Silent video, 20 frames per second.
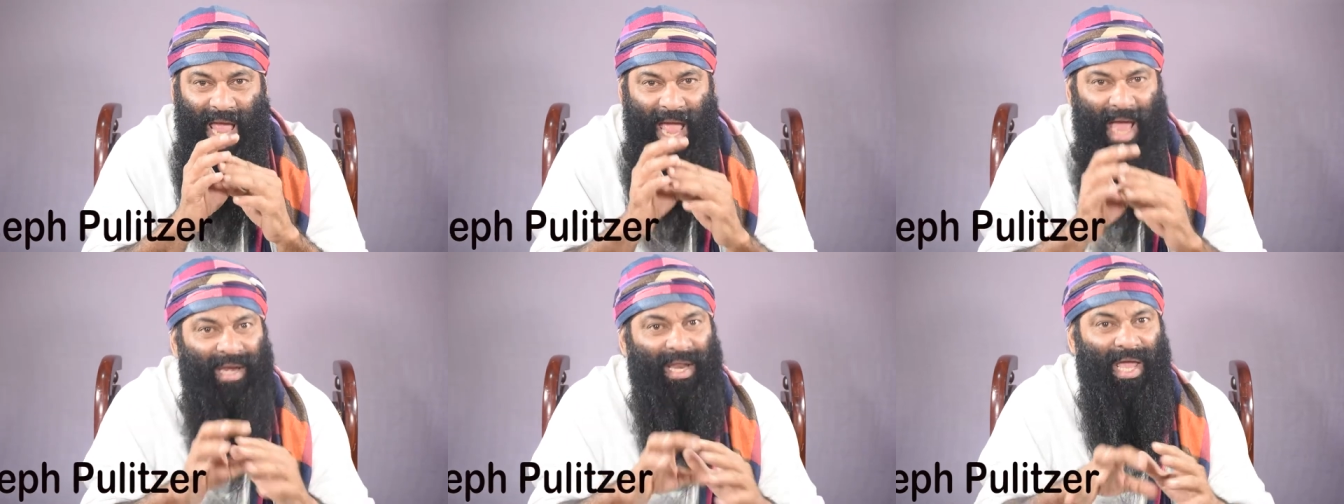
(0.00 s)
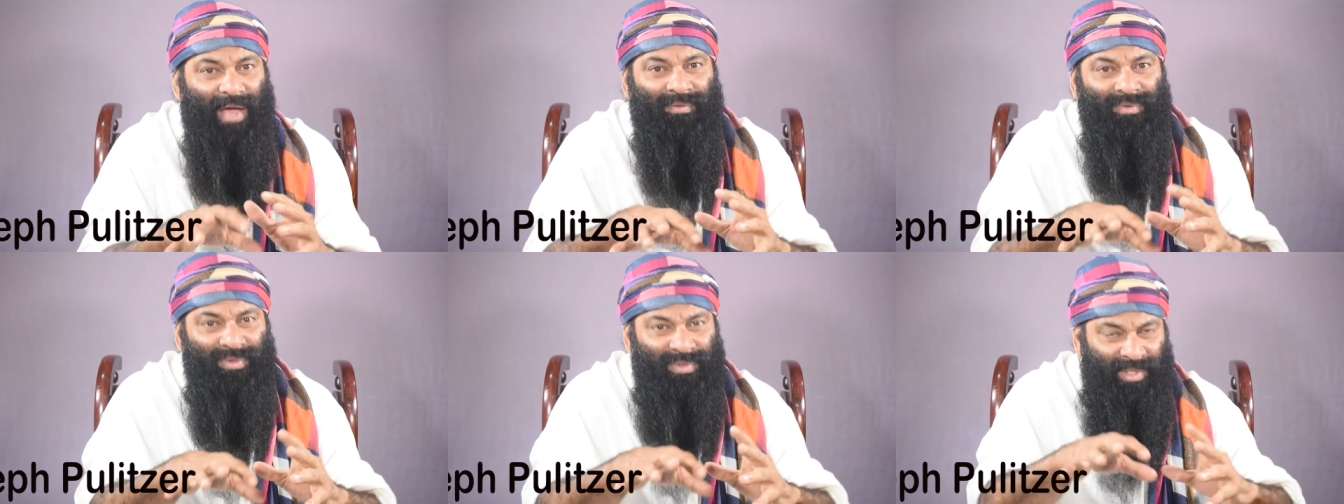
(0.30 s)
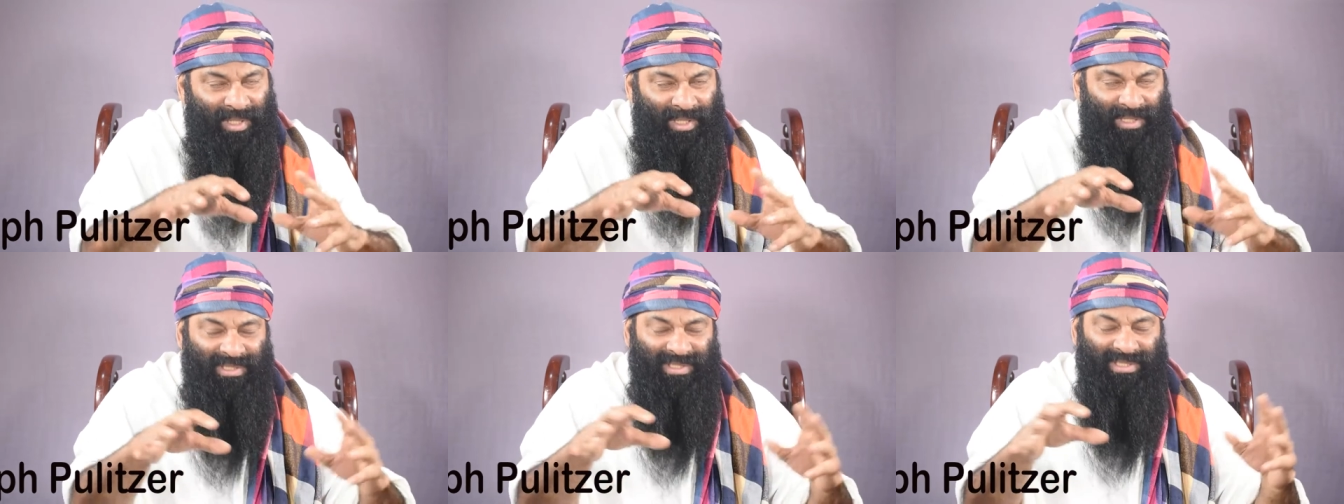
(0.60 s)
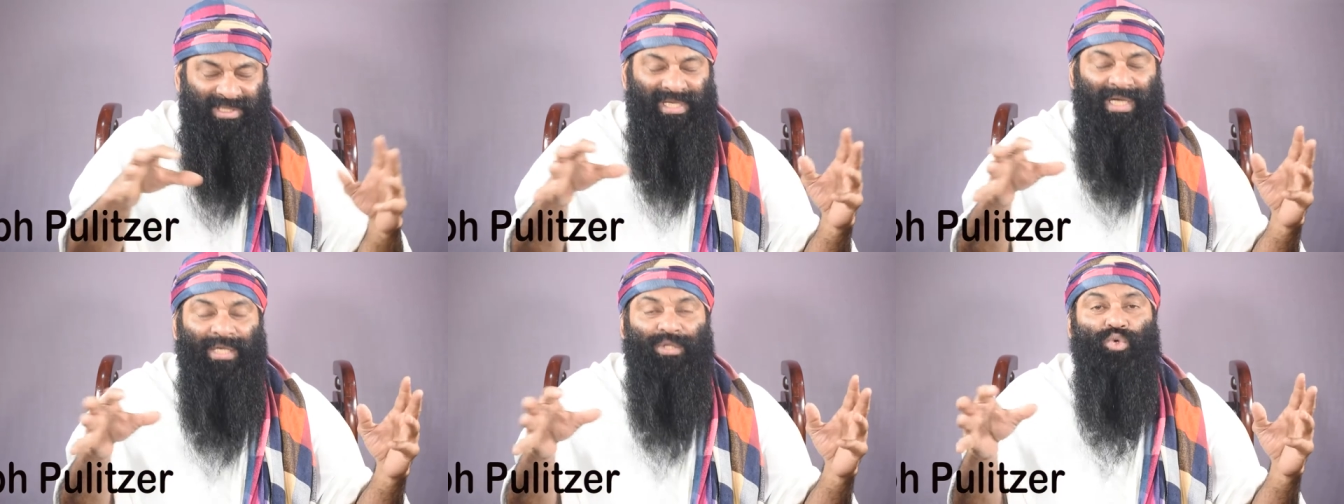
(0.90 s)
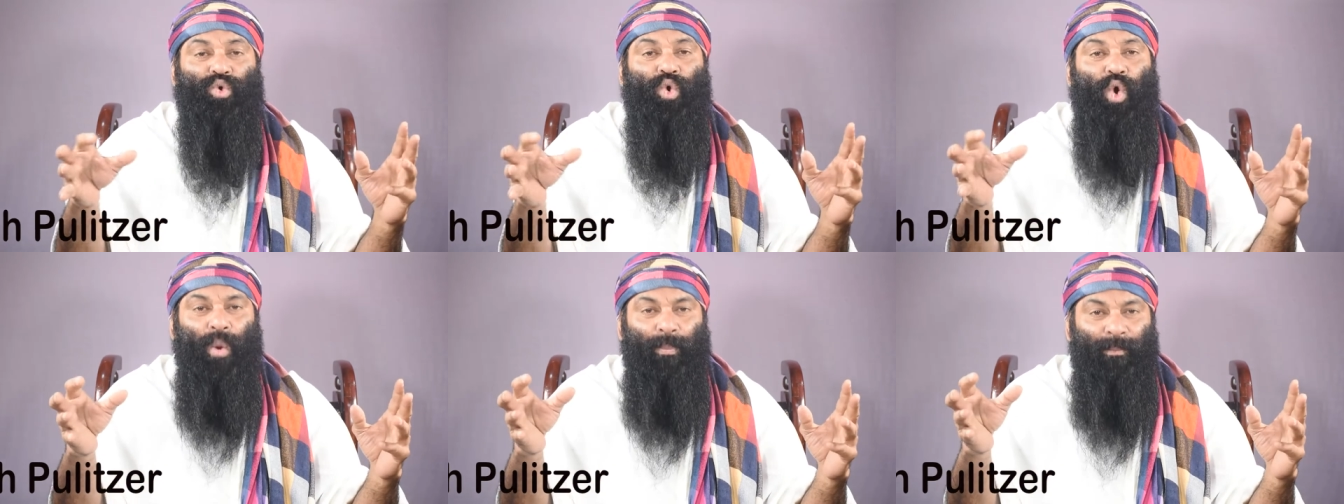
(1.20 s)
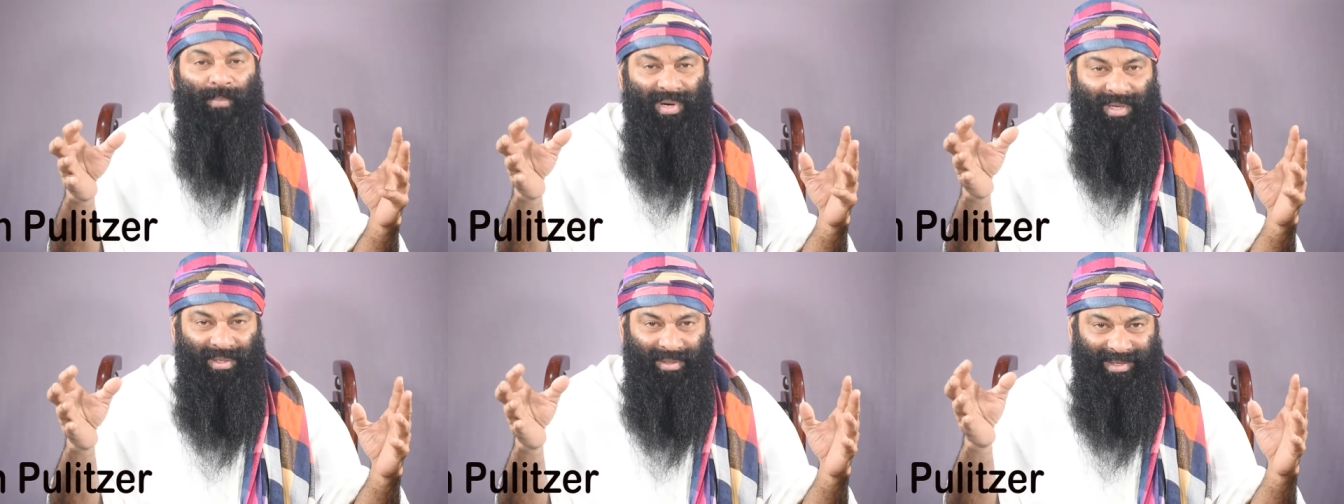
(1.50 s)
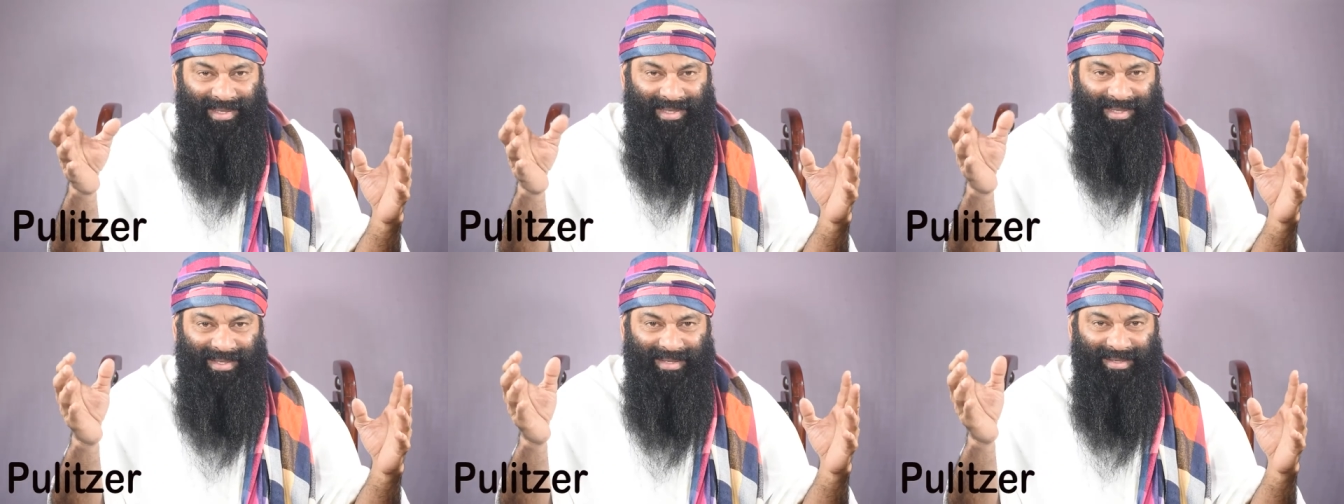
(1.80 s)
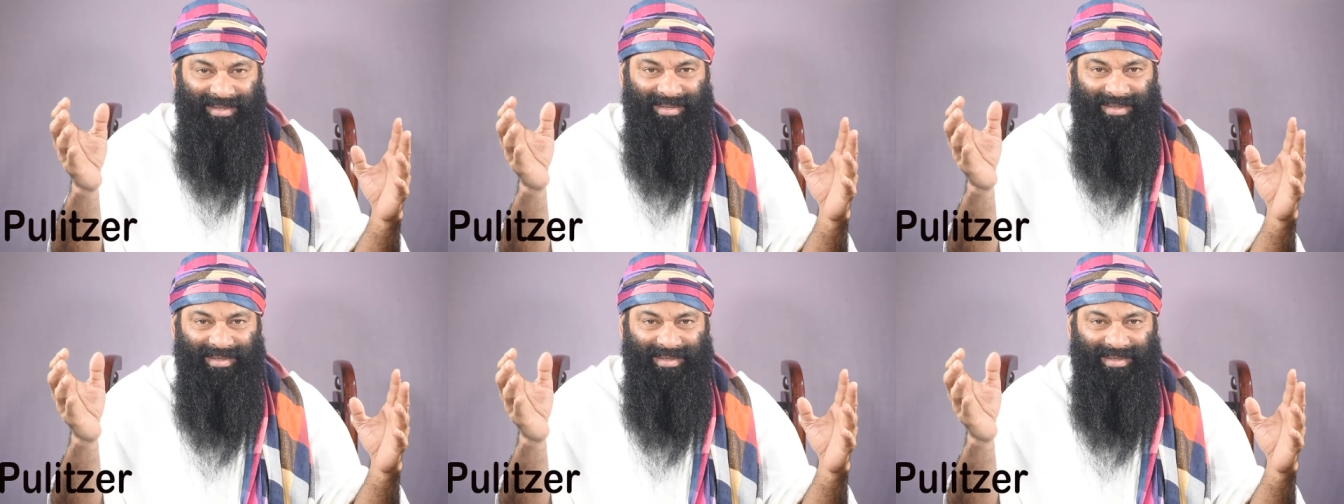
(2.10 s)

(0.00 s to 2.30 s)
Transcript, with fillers: and everything is said openly.